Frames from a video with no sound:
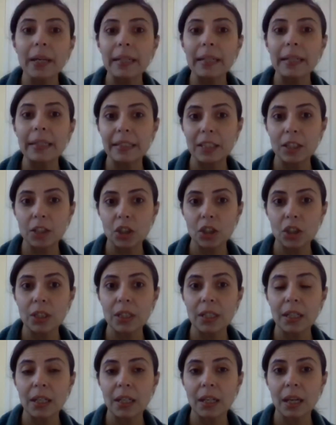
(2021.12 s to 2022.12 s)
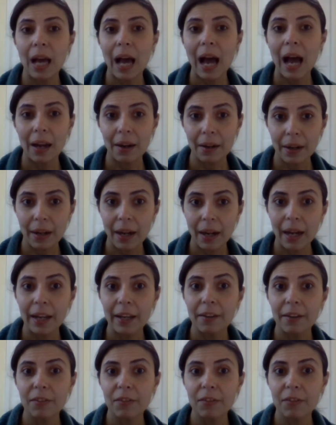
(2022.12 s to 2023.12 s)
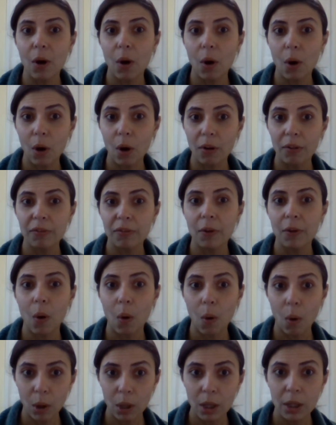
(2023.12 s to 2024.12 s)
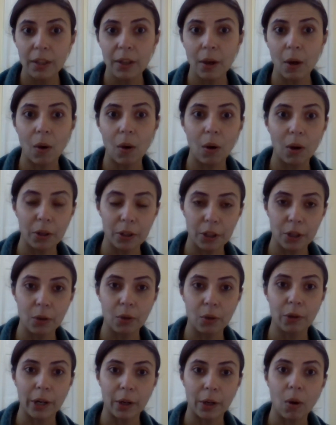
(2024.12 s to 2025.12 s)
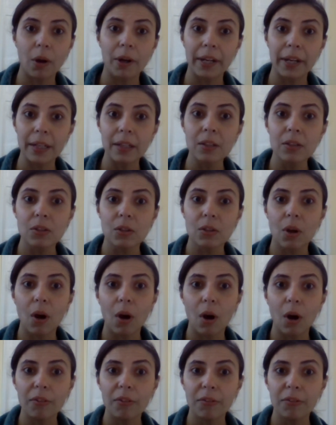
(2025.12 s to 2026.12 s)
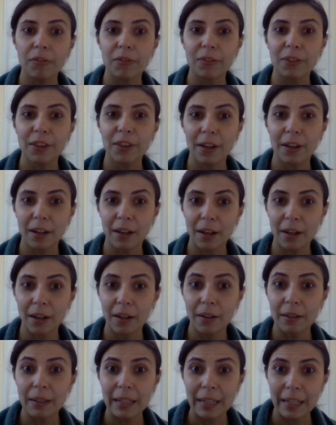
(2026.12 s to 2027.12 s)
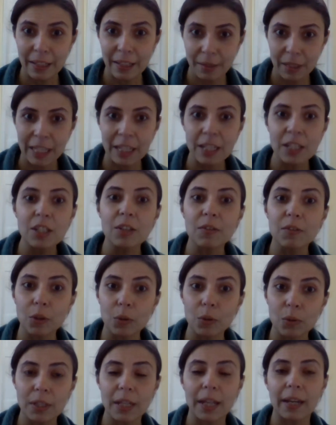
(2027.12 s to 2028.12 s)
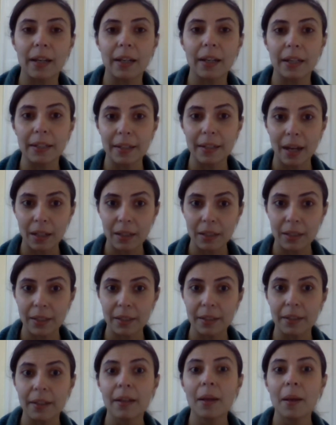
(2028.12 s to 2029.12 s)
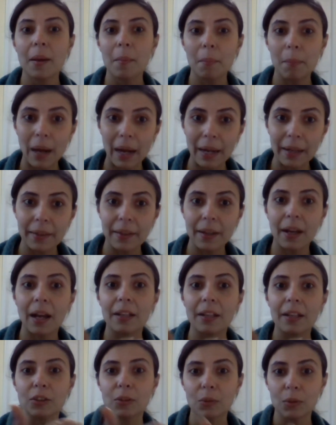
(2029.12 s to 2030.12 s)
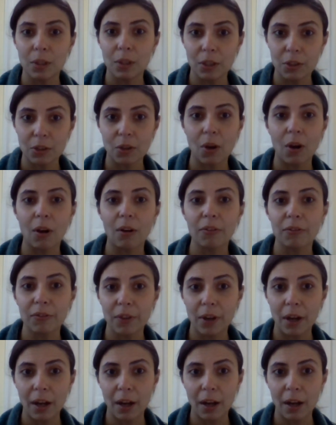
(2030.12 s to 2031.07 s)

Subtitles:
be a digital archive of all the audio recordings of the interviews that are conducted by the high schoolers of